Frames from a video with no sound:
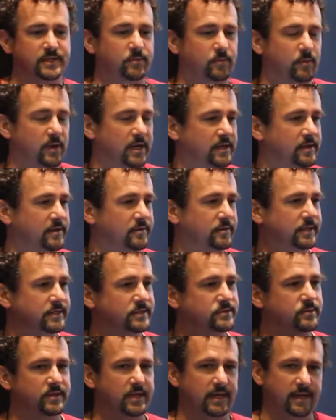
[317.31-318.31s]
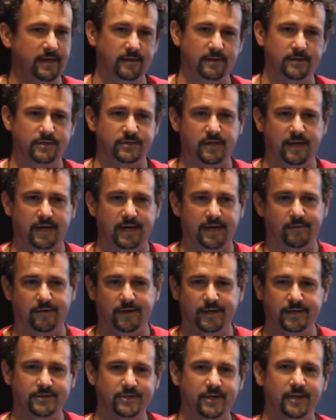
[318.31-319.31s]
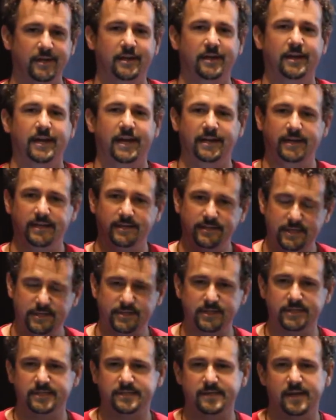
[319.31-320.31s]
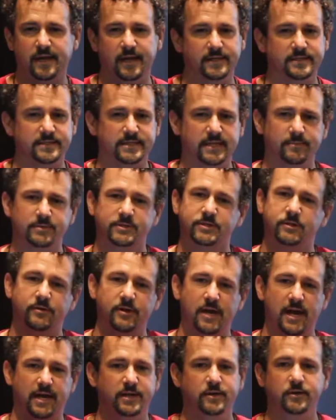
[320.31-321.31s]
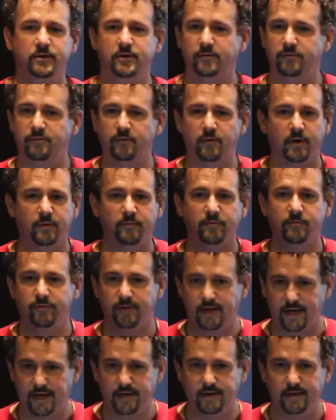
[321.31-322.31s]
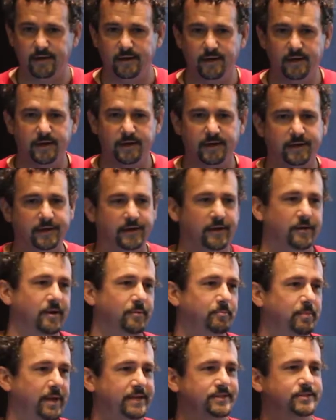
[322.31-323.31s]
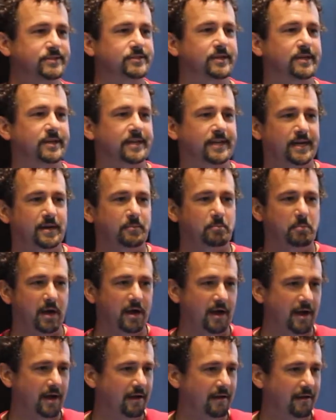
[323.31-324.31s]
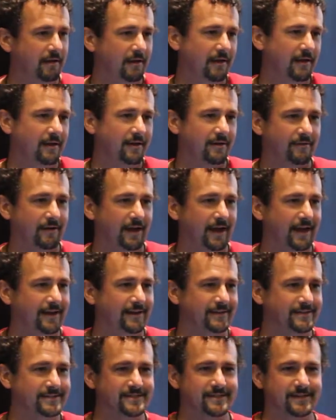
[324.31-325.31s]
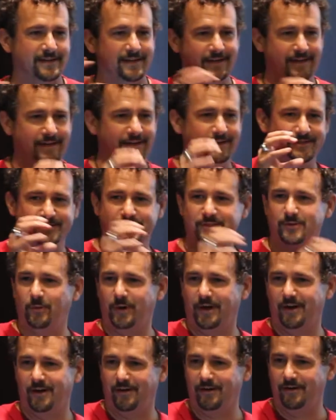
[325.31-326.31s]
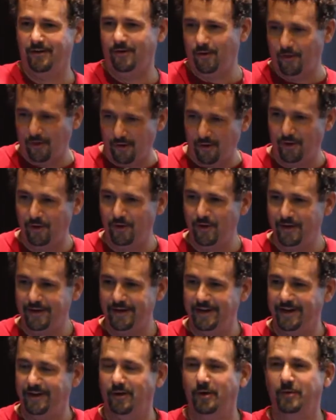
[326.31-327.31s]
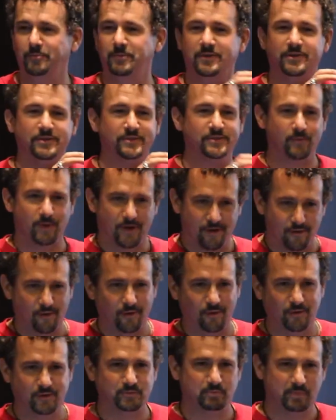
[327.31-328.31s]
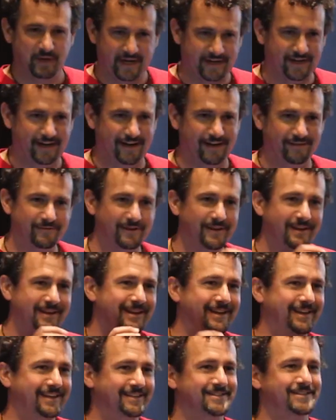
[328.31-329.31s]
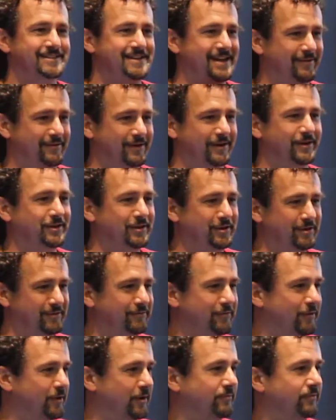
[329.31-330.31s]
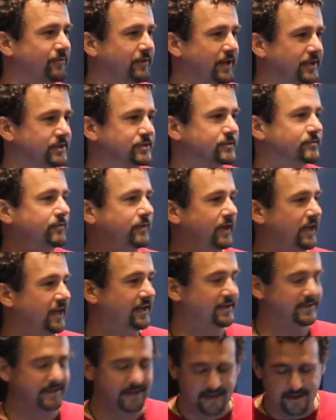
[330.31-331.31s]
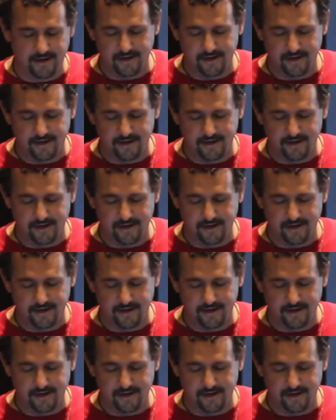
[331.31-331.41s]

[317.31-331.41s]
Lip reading: And one of the things with the English language and indigenous concepts, they're not a uniform fit. You know, at best you can get a ball, right, and stick it in a square hole and hope that the square hole is big enough. It's never a uniform flush fit.